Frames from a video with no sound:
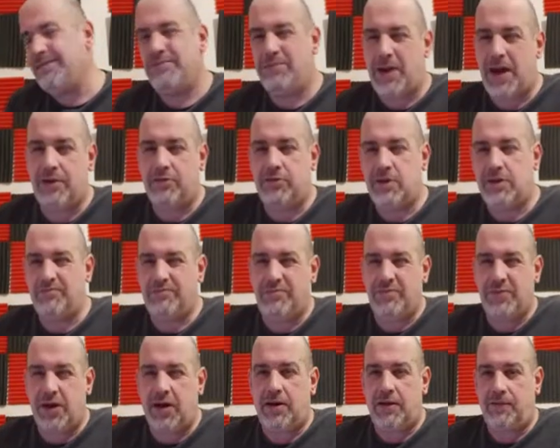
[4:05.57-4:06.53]
about
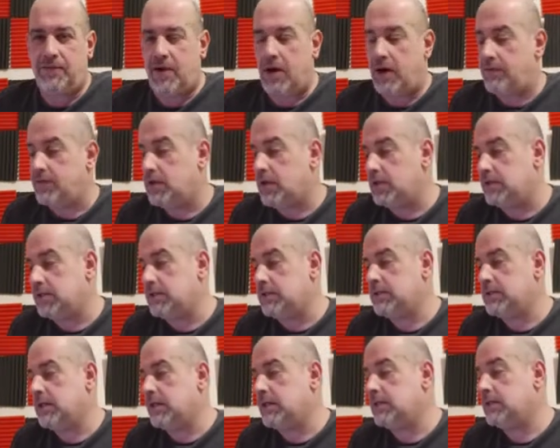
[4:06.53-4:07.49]
95,
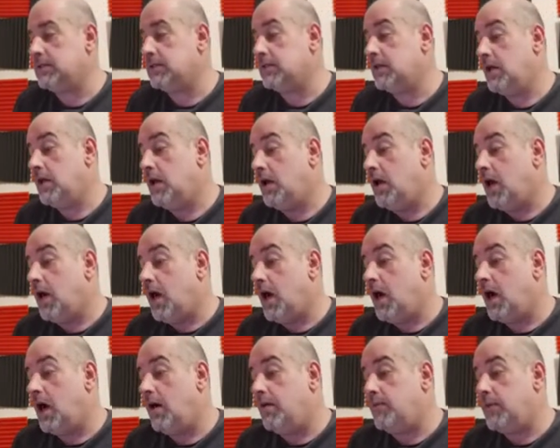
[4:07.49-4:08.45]
96.
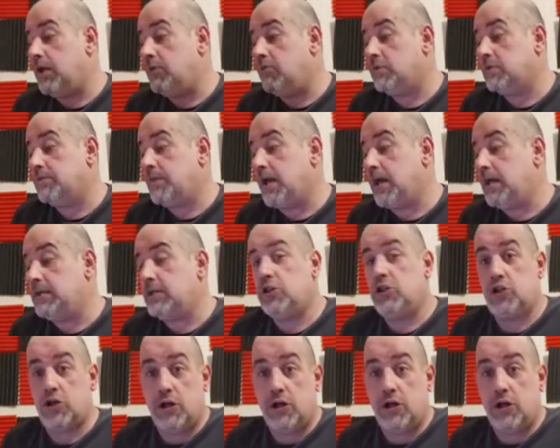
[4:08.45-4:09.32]
It was made in